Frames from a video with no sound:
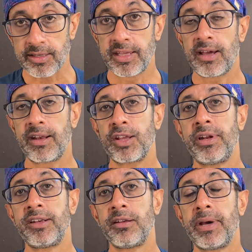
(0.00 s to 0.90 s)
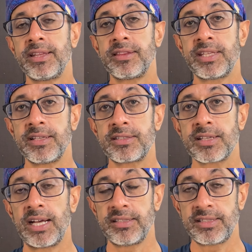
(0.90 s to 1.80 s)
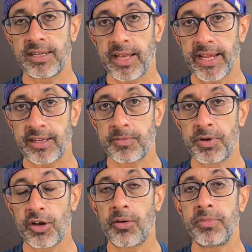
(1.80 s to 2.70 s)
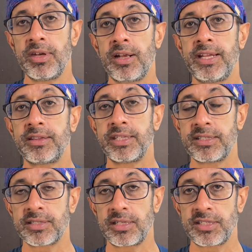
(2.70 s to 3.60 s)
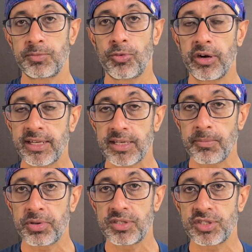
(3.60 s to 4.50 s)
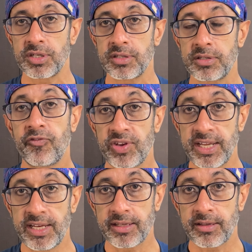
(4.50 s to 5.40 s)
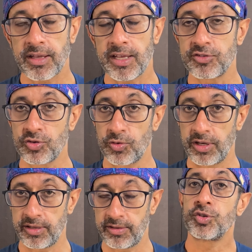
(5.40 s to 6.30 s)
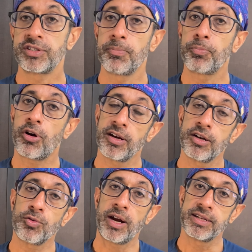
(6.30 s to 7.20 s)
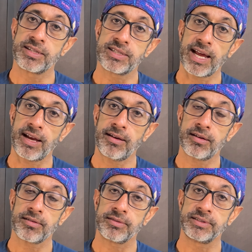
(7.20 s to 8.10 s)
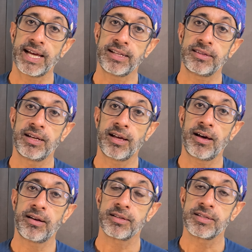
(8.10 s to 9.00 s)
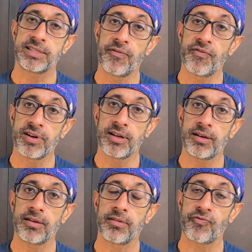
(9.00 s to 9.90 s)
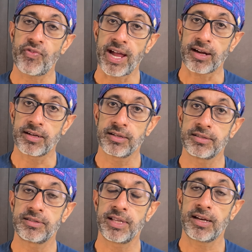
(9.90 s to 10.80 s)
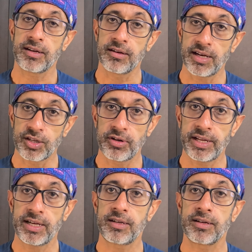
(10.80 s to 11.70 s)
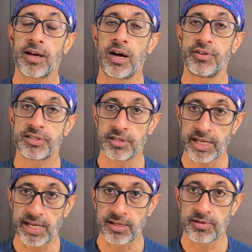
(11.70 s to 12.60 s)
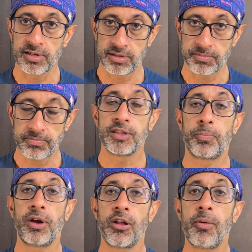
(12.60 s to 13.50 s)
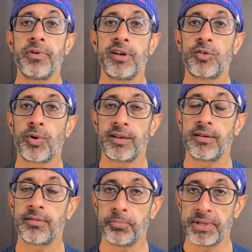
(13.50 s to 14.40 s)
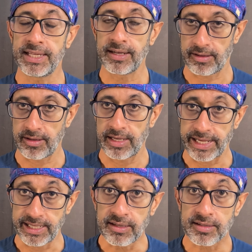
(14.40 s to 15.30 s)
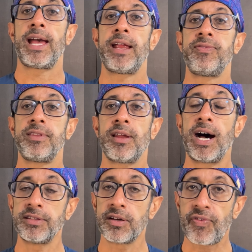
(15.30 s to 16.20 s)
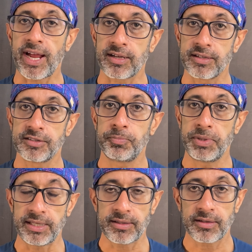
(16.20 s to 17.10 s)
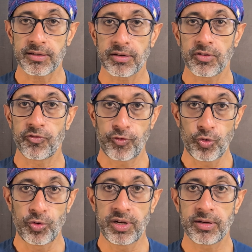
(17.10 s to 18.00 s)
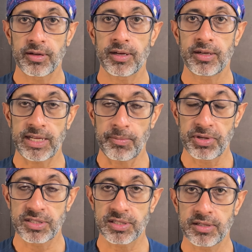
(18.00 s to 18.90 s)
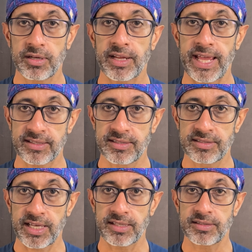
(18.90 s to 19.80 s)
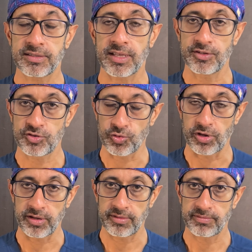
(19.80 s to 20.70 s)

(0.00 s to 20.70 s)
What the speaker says: They are regulated by things other than light, predominantly things such as body temperature, feeding, and so on. So it's important to understand that there are several factors that regulate our circadian rhythm, the predominant one being light, and other factors being food, temperature, exercise, and so on.